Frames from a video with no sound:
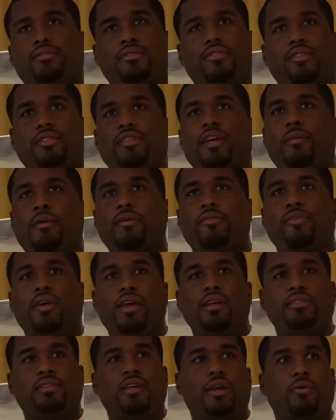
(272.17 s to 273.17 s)
she saw my
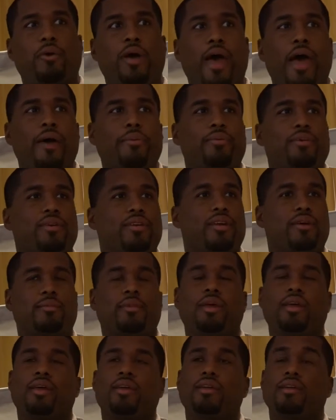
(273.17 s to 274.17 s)
face, like, what happened? And I'm
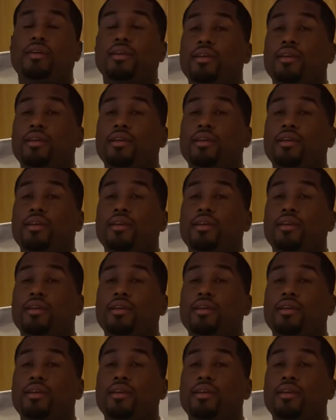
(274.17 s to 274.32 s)
like,